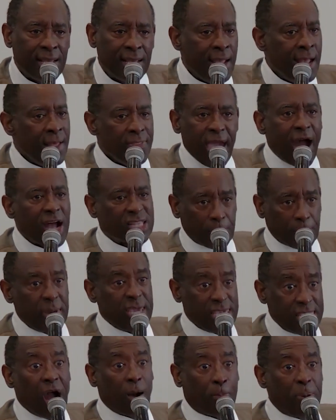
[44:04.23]
There ought to be
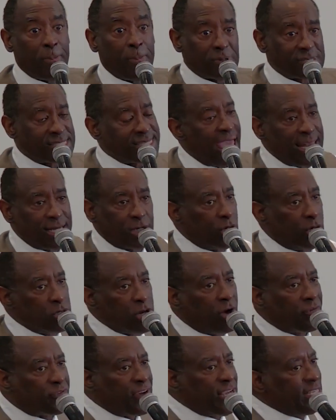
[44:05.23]
young people standing on your
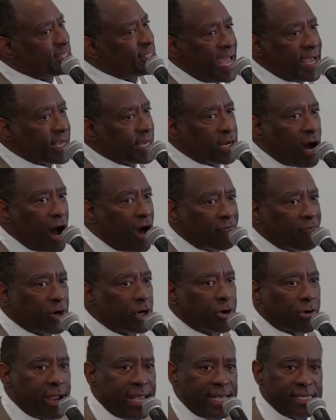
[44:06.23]
feet thanking God for
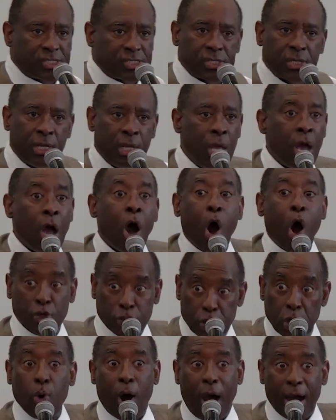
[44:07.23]
grace. Oh,
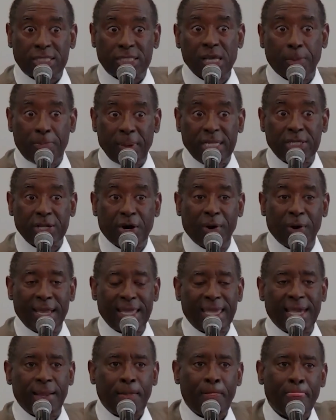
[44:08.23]
you ought to be doing
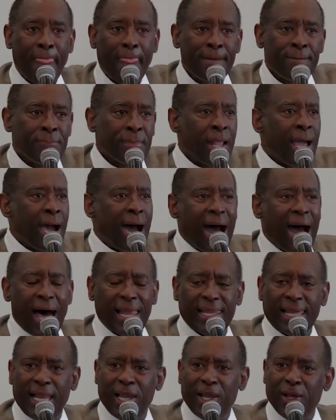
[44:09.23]
it.
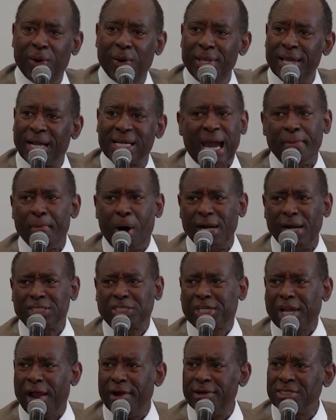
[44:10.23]
Hallelujah. Come on,
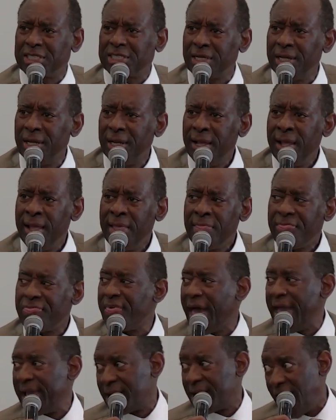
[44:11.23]
church.
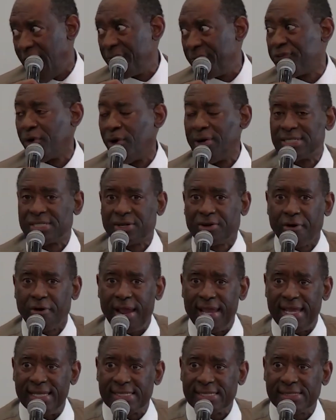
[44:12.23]
Thank God for his
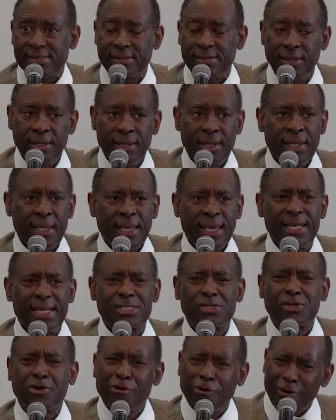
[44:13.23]
grace. His
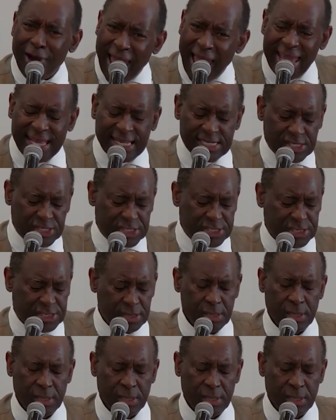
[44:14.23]
grace.